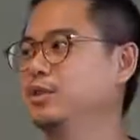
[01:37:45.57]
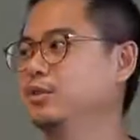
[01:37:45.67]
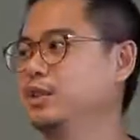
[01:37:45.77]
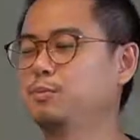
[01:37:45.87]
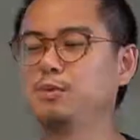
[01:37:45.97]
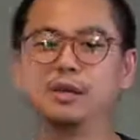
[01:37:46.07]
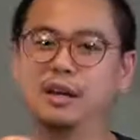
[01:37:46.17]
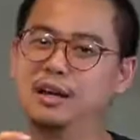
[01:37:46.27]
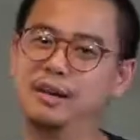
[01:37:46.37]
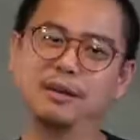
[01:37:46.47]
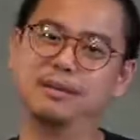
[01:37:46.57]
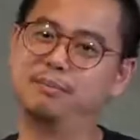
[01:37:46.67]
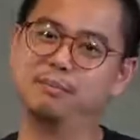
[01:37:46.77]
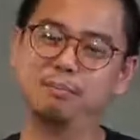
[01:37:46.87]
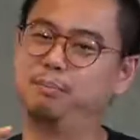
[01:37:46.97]
Just put
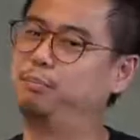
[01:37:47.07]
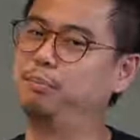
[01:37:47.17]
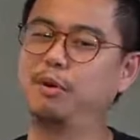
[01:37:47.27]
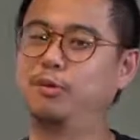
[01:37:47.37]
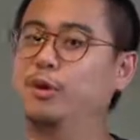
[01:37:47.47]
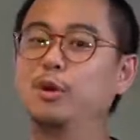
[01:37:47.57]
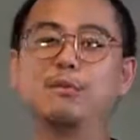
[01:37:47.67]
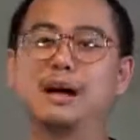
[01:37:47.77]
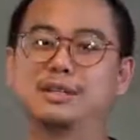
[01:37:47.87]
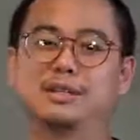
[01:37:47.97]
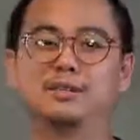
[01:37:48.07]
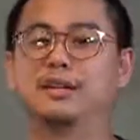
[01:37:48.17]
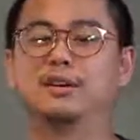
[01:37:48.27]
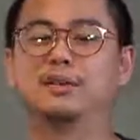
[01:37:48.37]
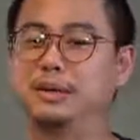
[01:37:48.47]
Portfolio
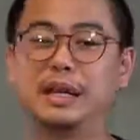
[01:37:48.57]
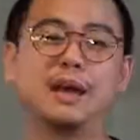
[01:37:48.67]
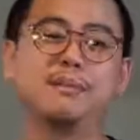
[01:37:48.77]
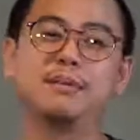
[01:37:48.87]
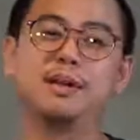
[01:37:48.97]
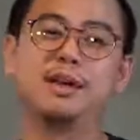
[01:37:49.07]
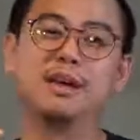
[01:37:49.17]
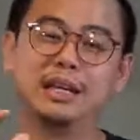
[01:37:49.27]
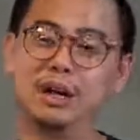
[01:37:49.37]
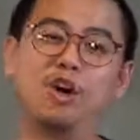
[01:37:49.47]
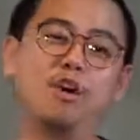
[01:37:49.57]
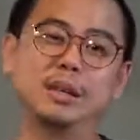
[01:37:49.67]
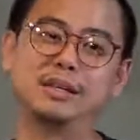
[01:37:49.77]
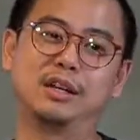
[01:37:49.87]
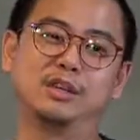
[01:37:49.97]
Mastery or PM in the
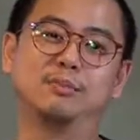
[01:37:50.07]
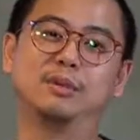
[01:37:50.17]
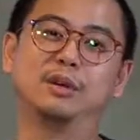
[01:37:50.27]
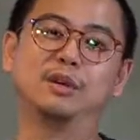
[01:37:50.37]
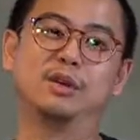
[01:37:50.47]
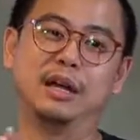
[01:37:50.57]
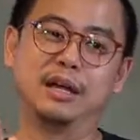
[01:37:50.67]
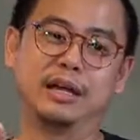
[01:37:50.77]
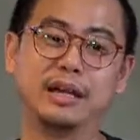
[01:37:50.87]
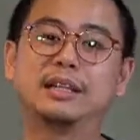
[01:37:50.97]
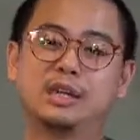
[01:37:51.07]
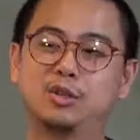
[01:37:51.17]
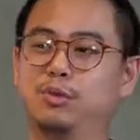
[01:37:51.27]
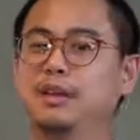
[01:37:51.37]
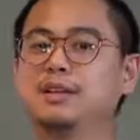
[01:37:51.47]
comment section below and get in touch
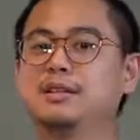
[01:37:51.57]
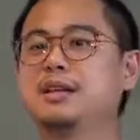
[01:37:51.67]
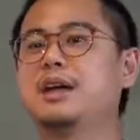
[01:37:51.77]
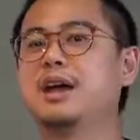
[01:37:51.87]
with us.